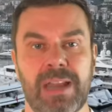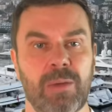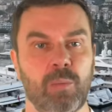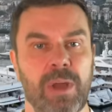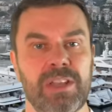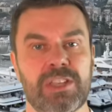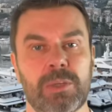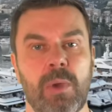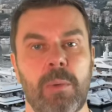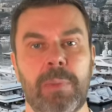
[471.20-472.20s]
and went
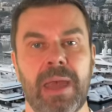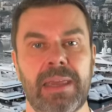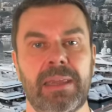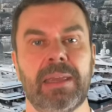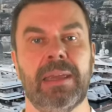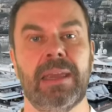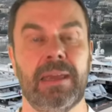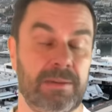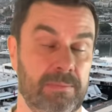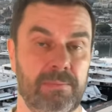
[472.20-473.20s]
to a bay
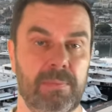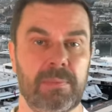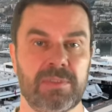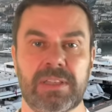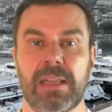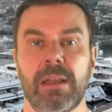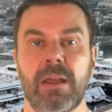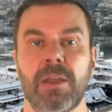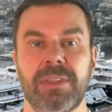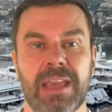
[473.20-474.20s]
still
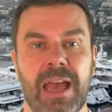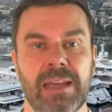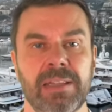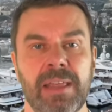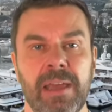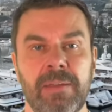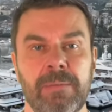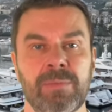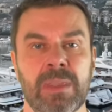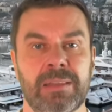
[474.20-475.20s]
on the island there.
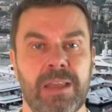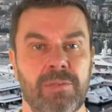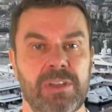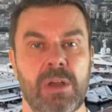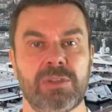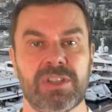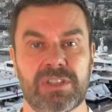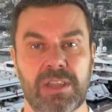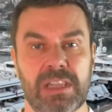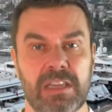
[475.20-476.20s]
Now, if you notice
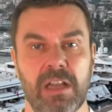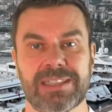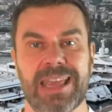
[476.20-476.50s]
that the yacht